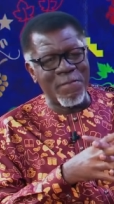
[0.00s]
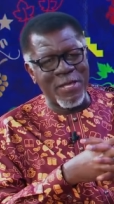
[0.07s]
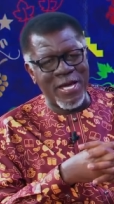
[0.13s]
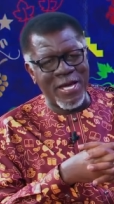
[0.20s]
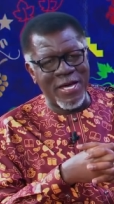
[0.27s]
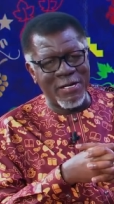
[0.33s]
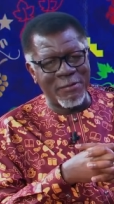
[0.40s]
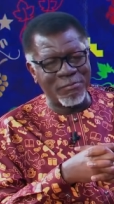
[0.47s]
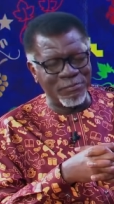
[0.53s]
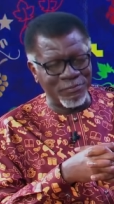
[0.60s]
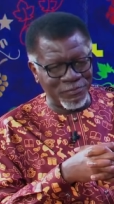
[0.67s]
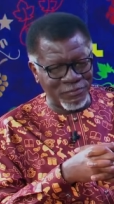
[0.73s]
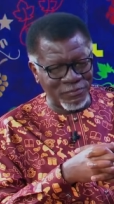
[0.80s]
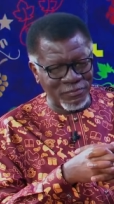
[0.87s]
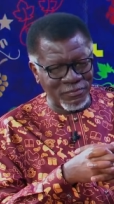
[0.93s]

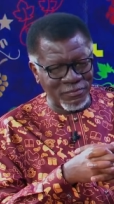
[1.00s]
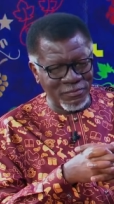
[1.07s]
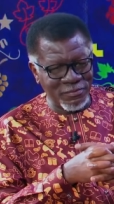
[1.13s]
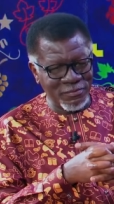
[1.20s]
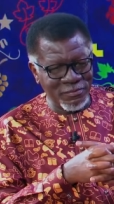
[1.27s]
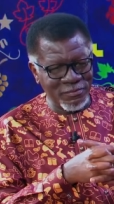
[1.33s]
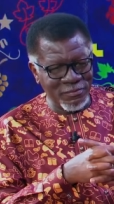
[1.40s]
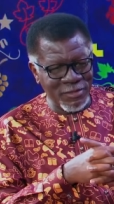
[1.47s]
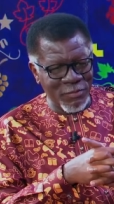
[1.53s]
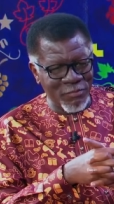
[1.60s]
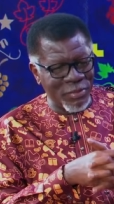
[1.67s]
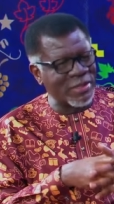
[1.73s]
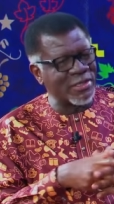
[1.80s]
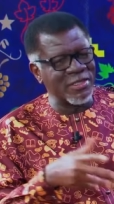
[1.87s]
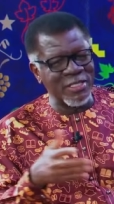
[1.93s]

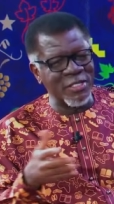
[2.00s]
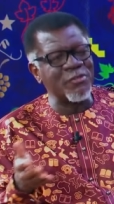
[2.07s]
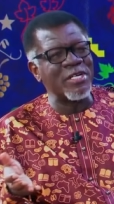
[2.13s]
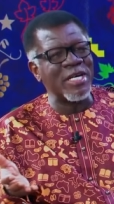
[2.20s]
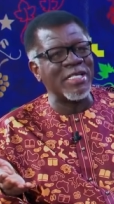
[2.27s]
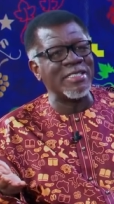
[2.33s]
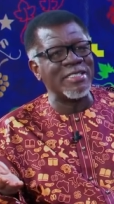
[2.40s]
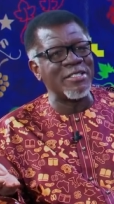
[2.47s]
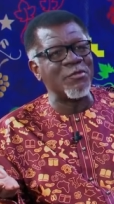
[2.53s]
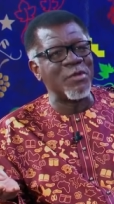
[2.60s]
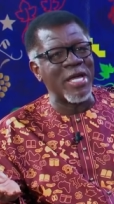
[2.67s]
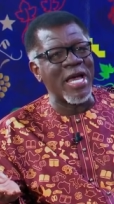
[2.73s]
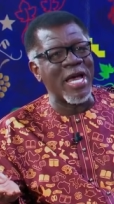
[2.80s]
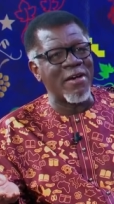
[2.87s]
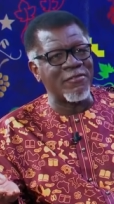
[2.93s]
But the reality
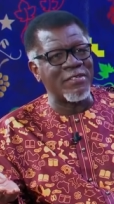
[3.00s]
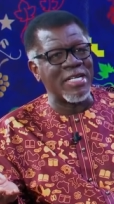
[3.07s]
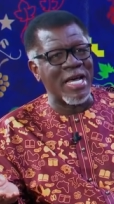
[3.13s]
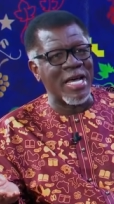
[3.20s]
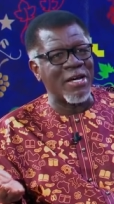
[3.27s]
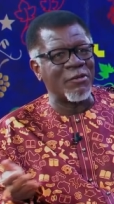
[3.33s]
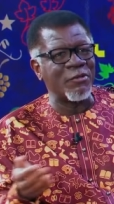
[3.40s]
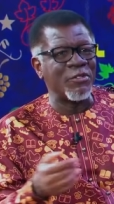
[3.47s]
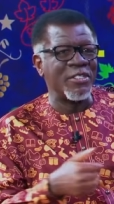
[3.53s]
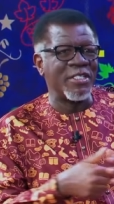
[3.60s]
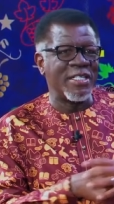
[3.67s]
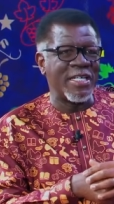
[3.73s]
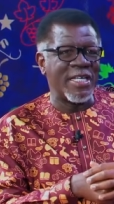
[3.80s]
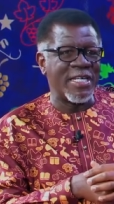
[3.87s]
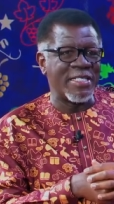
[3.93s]
we have now
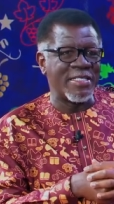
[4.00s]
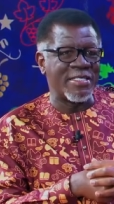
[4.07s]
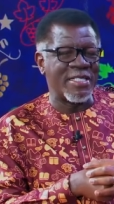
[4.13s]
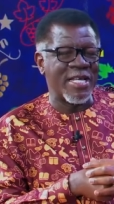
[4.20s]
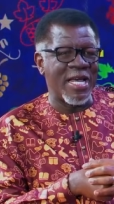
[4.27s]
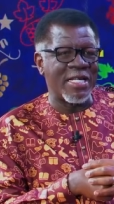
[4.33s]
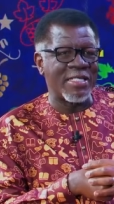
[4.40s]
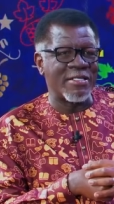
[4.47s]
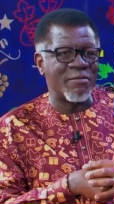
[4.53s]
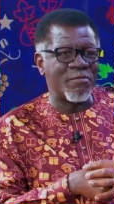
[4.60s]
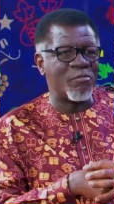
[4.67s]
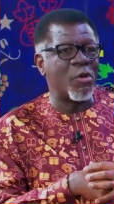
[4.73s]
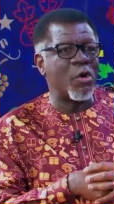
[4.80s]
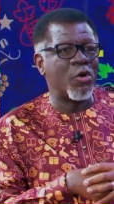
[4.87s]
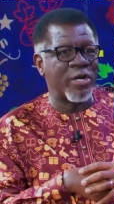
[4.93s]
is that
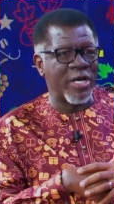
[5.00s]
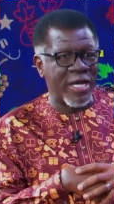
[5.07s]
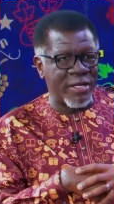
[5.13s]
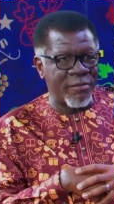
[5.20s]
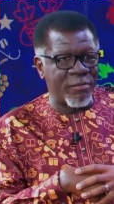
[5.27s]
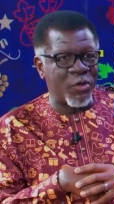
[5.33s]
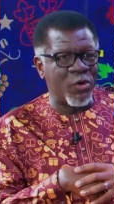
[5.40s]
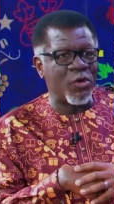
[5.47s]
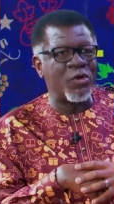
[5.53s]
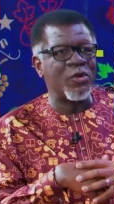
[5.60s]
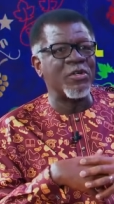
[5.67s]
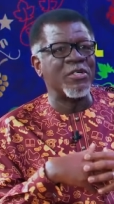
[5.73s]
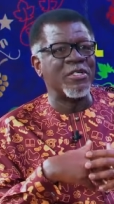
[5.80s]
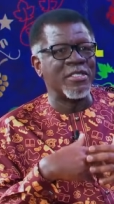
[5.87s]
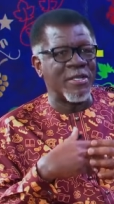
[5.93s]
more and more
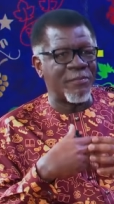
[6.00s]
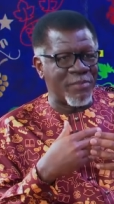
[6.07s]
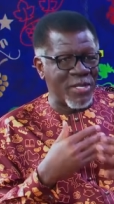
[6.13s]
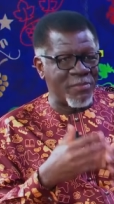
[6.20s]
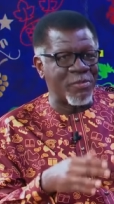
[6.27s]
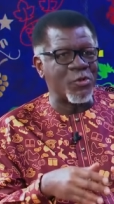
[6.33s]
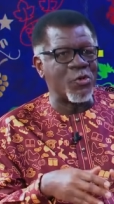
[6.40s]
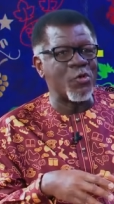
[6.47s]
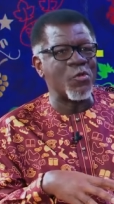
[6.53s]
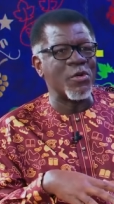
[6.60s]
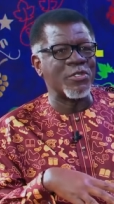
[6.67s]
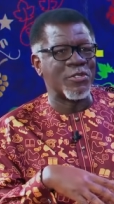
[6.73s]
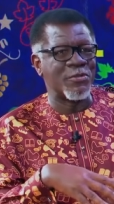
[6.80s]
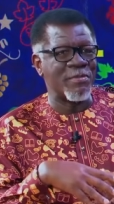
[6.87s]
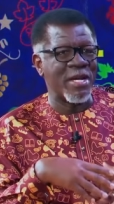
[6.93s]
the people who
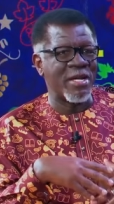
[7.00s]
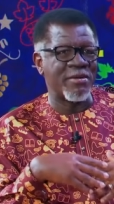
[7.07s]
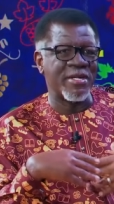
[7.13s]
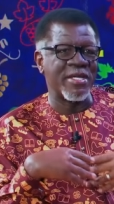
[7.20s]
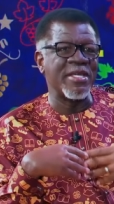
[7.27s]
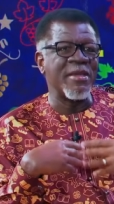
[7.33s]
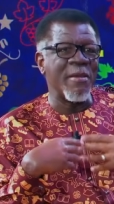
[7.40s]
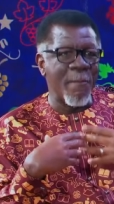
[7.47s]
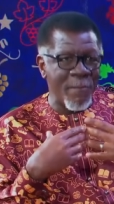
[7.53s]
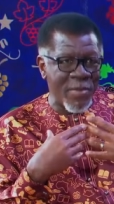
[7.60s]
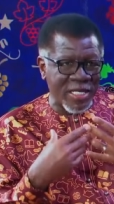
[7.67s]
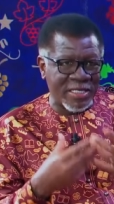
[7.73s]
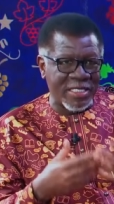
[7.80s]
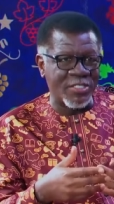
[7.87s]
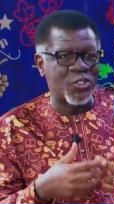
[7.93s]
want to marry
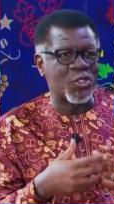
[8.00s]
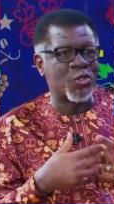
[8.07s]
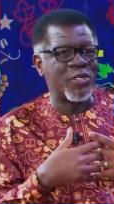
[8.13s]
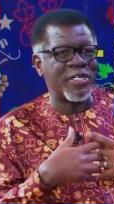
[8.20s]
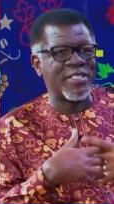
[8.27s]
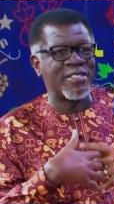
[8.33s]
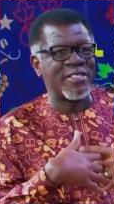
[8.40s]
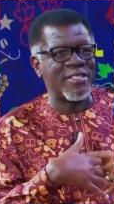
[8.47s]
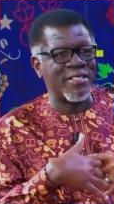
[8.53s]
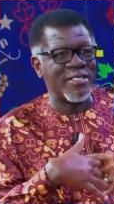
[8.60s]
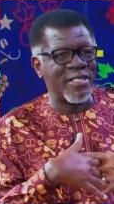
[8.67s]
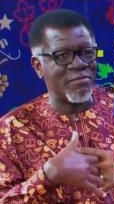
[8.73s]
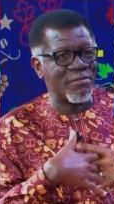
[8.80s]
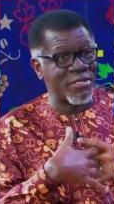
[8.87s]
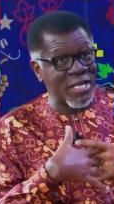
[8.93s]
make the choice
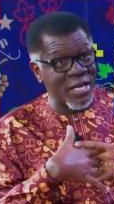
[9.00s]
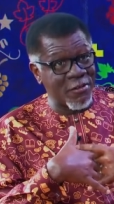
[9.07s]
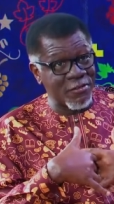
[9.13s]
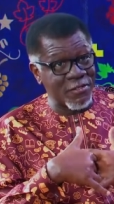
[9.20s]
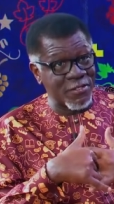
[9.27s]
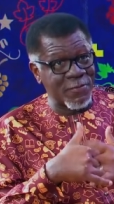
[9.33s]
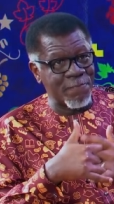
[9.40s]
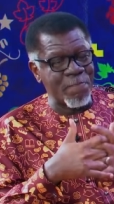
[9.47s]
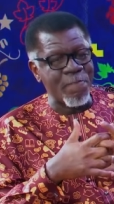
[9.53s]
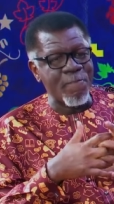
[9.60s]
themselves.